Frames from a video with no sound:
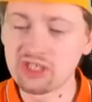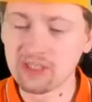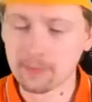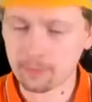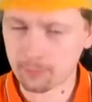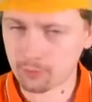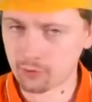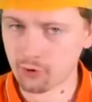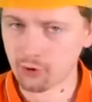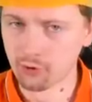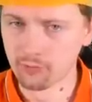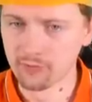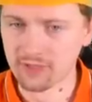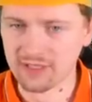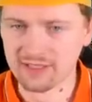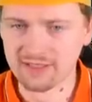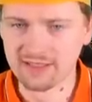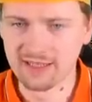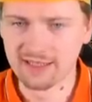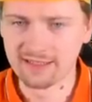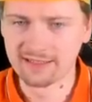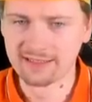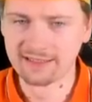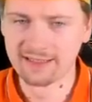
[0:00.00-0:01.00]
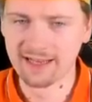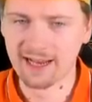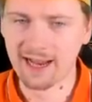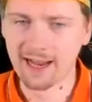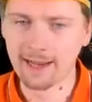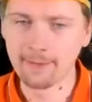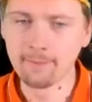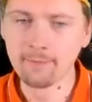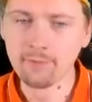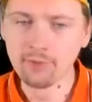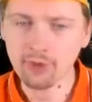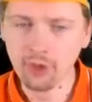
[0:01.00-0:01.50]
is a promise that
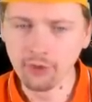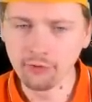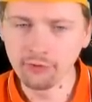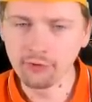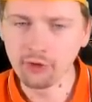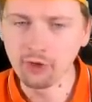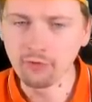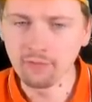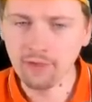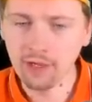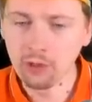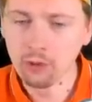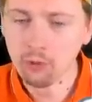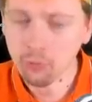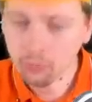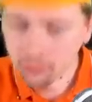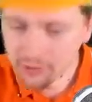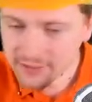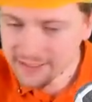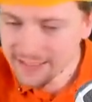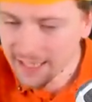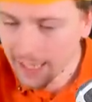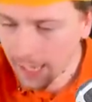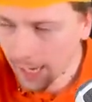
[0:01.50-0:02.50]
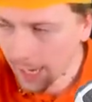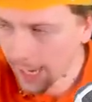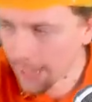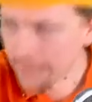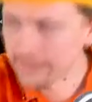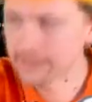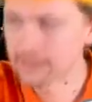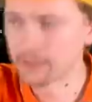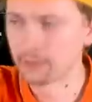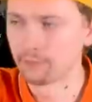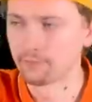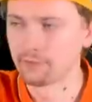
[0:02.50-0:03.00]
I'm not gonna lose
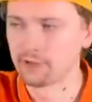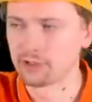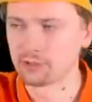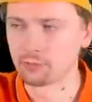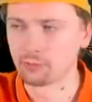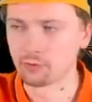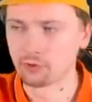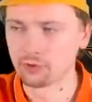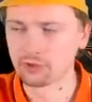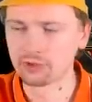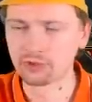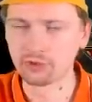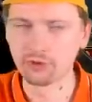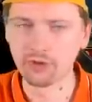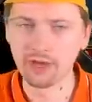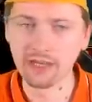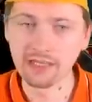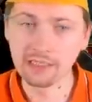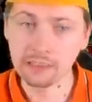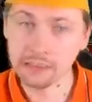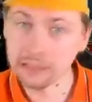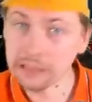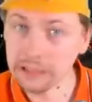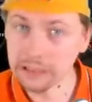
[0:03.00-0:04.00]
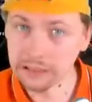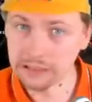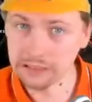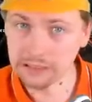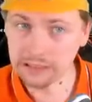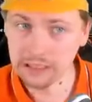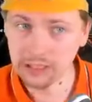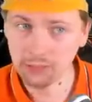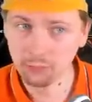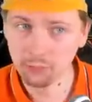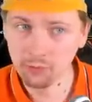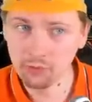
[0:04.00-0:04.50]
any of these wars, so at
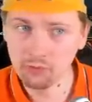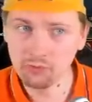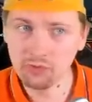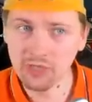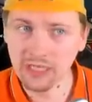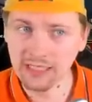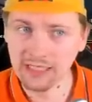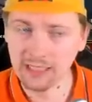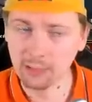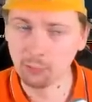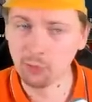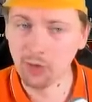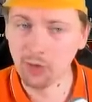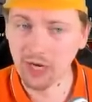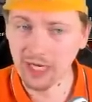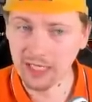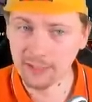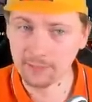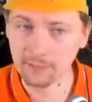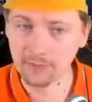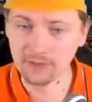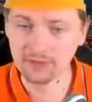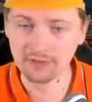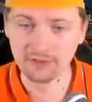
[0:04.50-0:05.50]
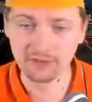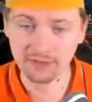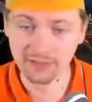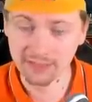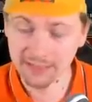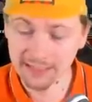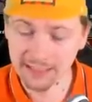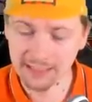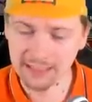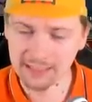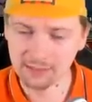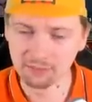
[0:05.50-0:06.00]
least we'll get a white piece, so
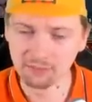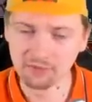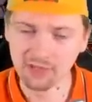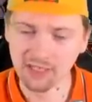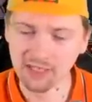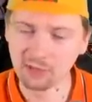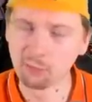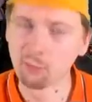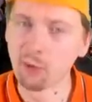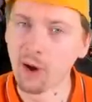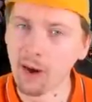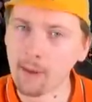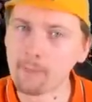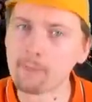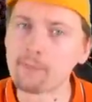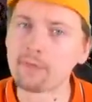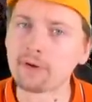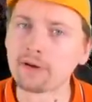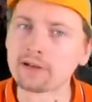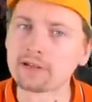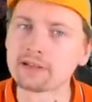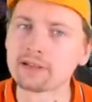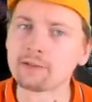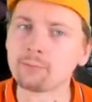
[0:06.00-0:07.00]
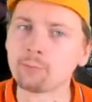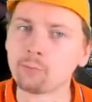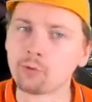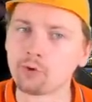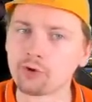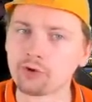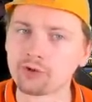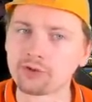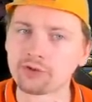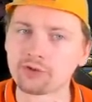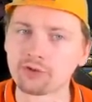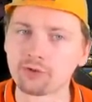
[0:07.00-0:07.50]
at least we'll get one person
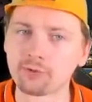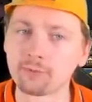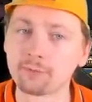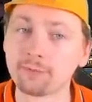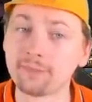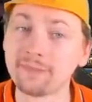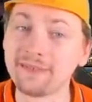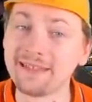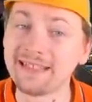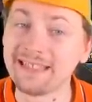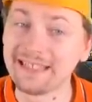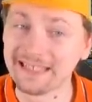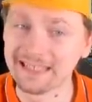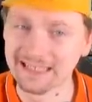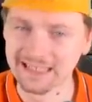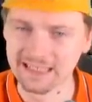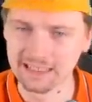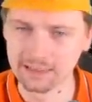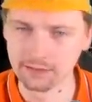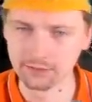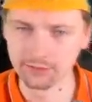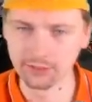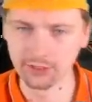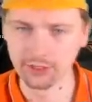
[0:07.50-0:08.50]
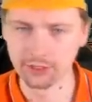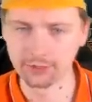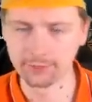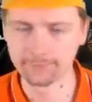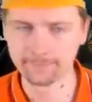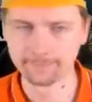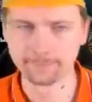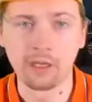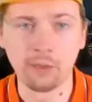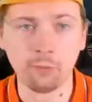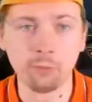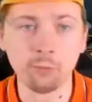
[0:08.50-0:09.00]
war score peace deal there.
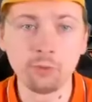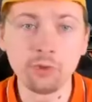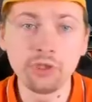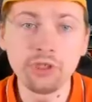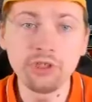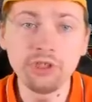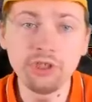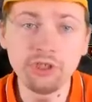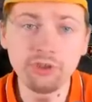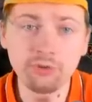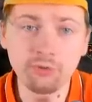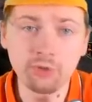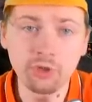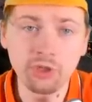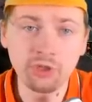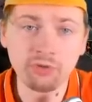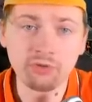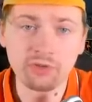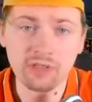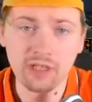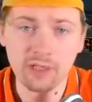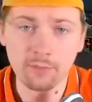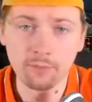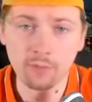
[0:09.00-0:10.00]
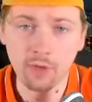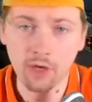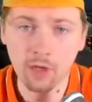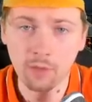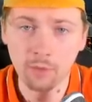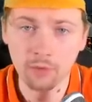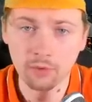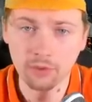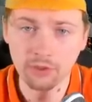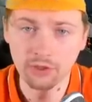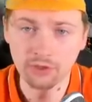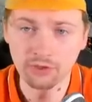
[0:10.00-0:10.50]
Okay, we need to increase our power
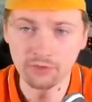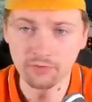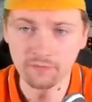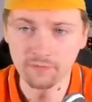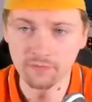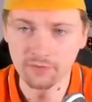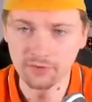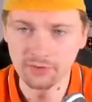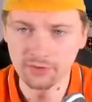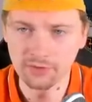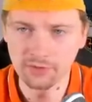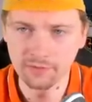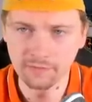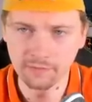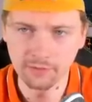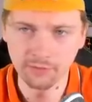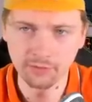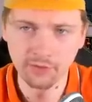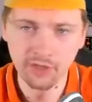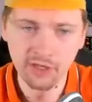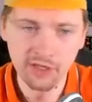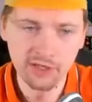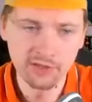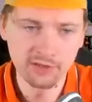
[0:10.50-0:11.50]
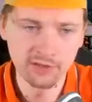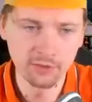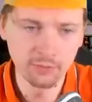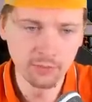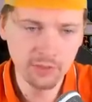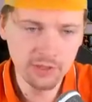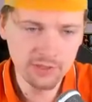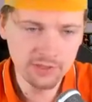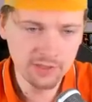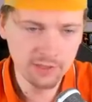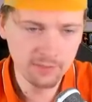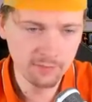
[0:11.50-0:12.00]
projection first of all. So
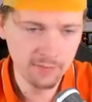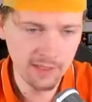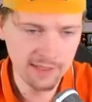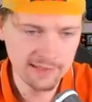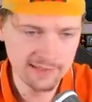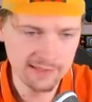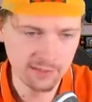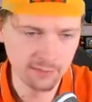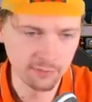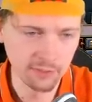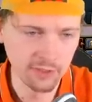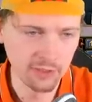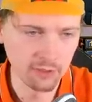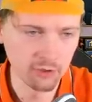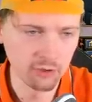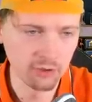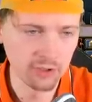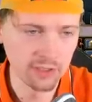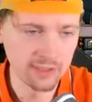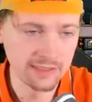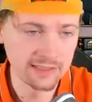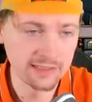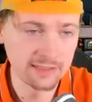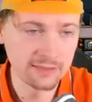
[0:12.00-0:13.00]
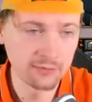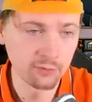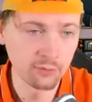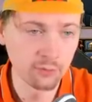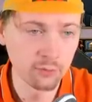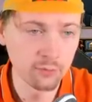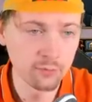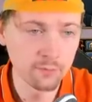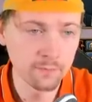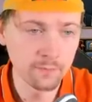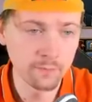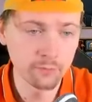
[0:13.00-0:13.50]
Mister Mascoy, I'm gonna
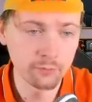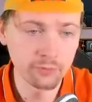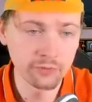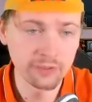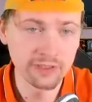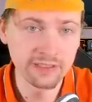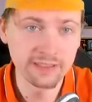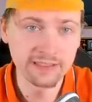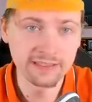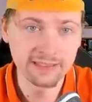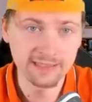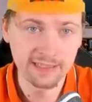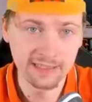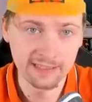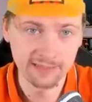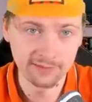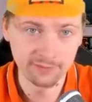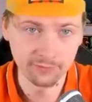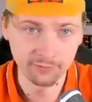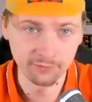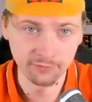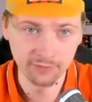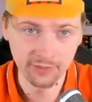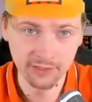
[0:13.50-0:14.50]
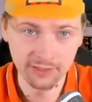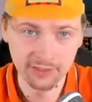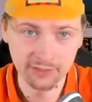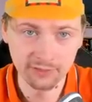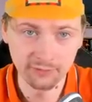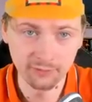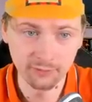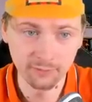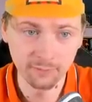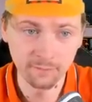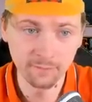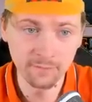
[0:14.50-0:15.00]
scornfully insult you to get
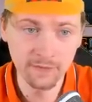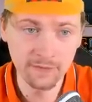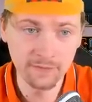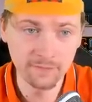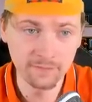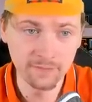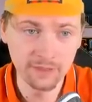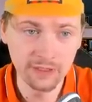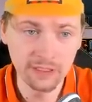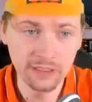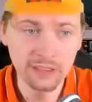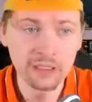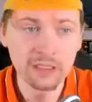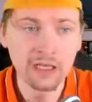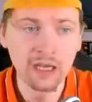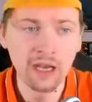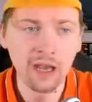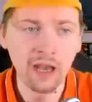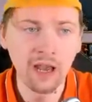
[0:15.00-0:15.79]
it to fifty,